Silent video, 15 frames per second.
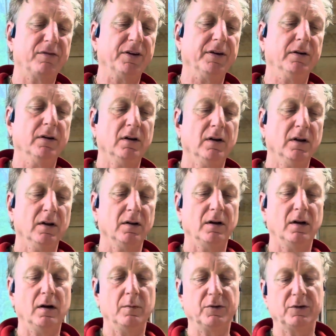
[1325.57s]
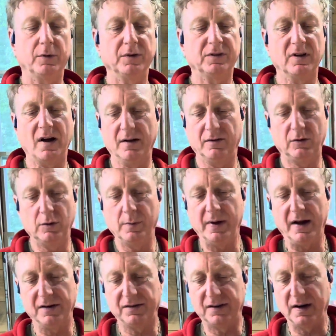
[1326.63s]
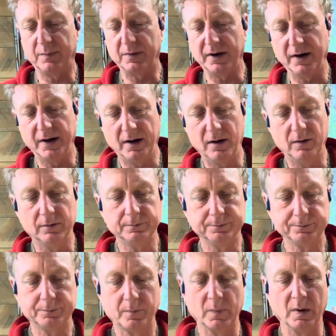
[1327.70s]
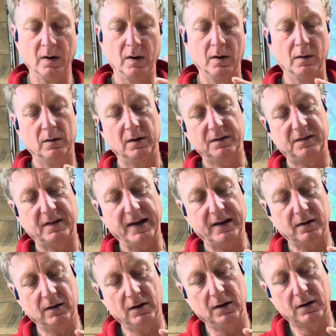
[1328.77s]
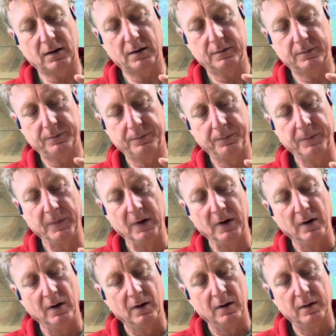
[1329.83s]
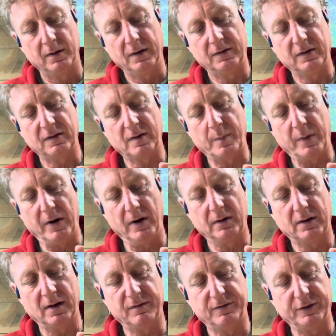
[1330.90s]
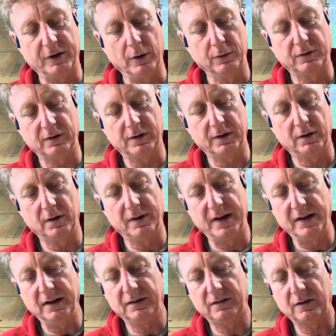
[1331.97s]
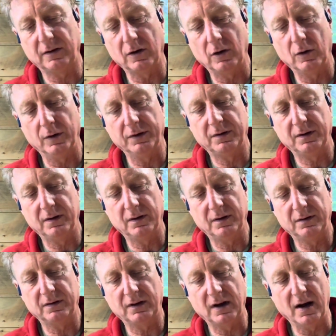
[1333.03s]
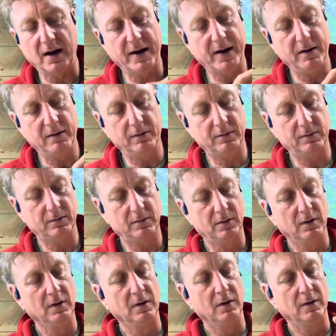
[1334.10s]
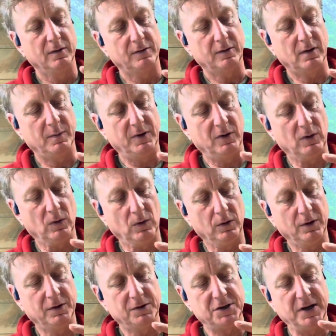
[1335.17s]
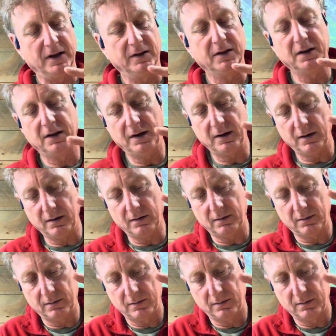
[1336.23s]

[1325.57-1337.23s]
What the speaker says: it. So it's not in too bad a shape right now. Let's take a look. This is the part that floats a little that needs to go into this guide. So I'm going to hold it gently here,